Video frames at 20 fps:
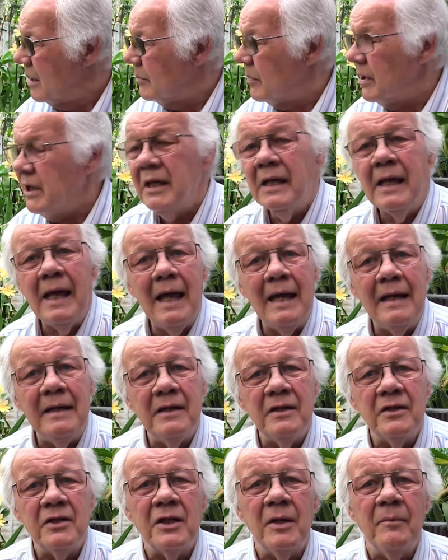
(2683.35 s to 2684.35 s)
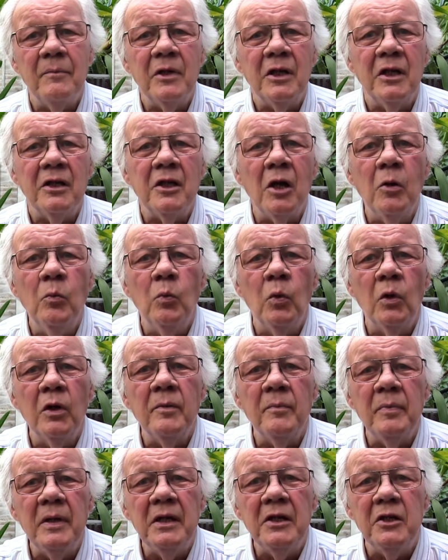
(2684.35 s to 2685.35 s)
But again, it's something I don't want
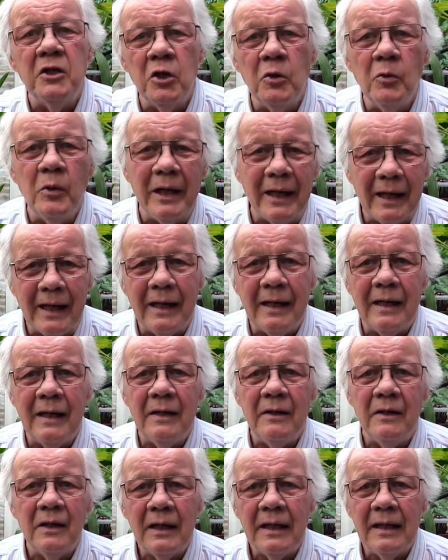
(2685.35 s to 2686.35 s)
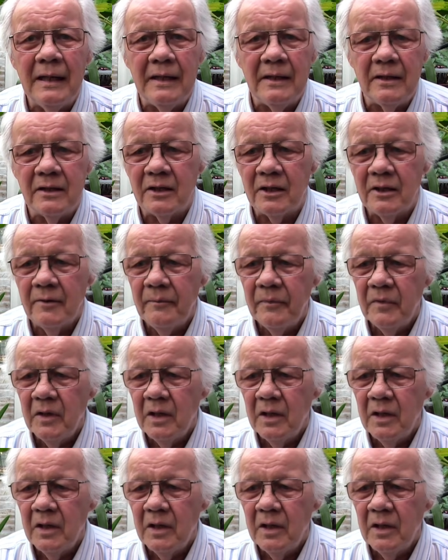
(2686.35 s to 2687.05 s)
to be doing it in the heat.